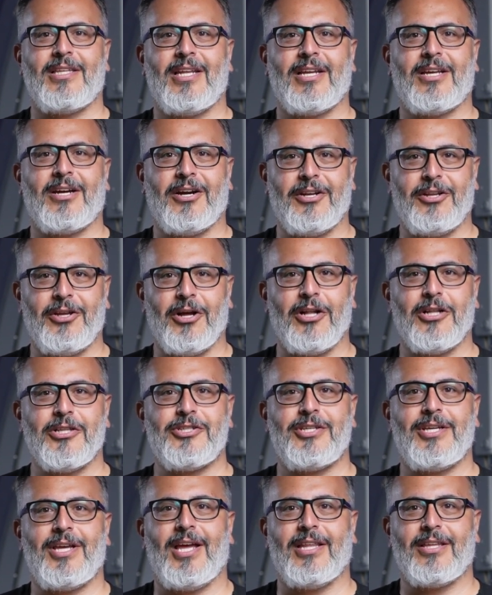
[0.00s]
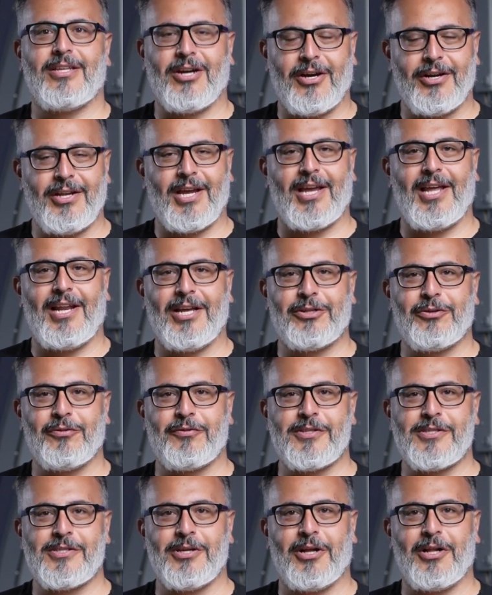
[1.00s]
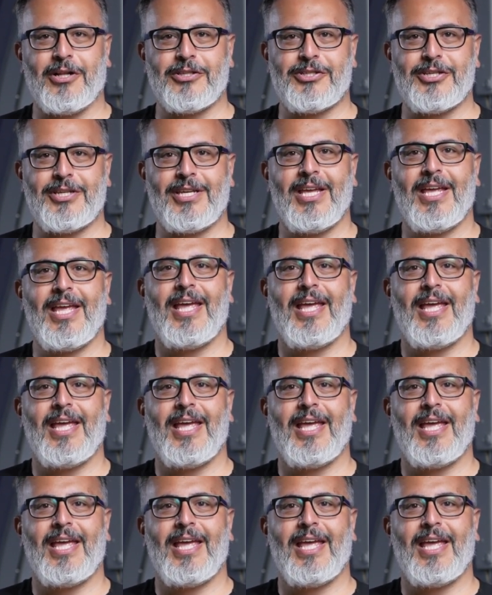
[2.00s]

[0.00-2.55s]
in cardiology and cardiac electrophysiology